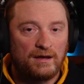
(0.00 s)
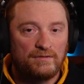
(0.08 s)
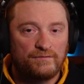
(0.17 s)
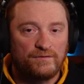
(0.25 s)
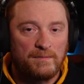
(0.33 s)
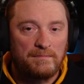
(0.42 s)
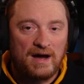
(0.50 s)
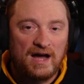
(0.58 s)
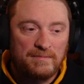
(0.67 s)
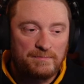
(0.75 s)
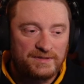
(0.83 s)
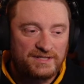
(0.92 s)
from
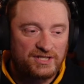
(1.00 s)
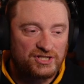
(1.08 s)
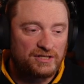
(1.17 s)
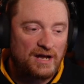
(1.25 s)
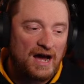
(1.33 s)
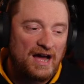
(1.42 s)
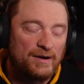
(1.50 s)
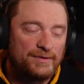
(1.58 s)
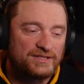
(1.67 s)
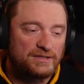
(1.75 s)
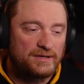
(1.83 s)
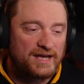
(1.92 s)
my position. I
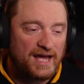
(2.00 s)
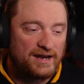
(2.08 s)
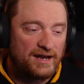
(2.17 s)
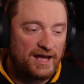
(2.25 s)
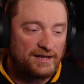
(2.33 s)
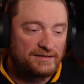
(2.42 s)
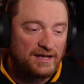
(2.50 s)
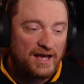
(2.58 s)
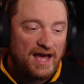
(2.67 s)
always look at it as